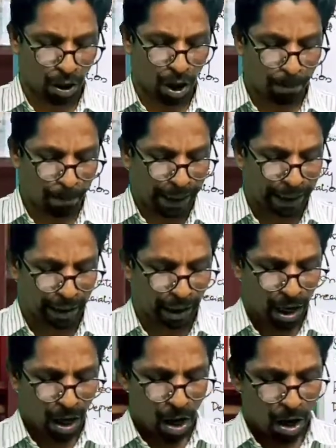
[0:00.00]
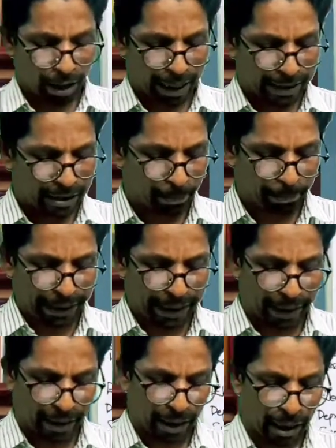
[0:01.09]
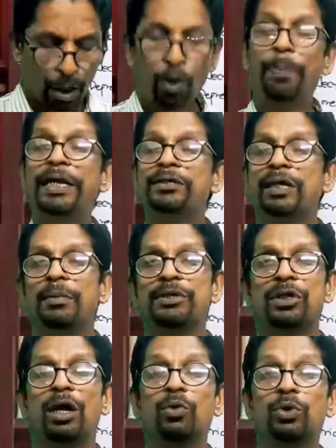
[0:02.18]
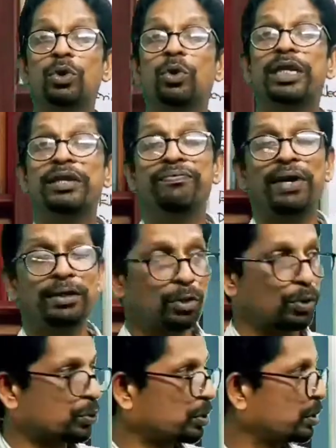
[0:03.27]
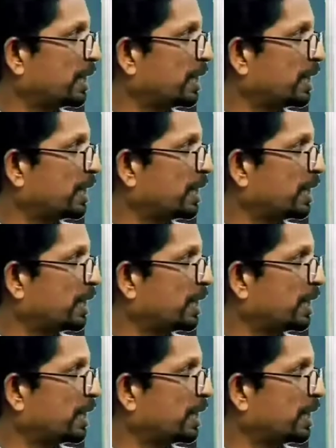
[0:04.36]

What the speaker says: opening or at the beginning rupees how much now? 25,000.